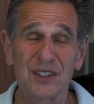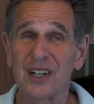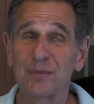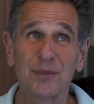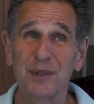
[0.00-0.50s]
The
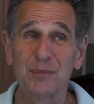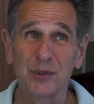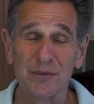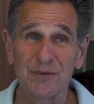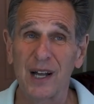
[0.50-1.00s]
number of
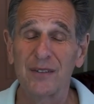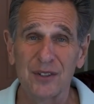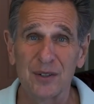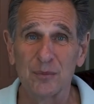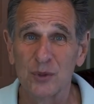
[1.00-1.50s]
people involved
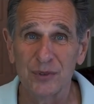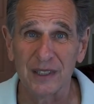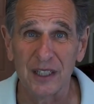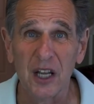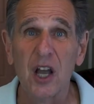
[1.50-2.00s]
in a
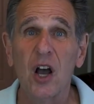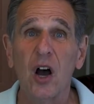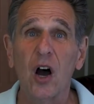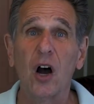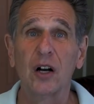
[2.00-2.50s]
movie
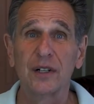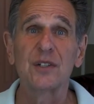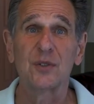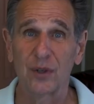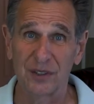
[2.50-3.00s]
are
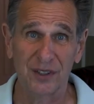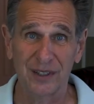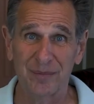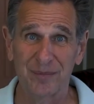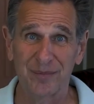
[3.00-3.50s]
extraordinary.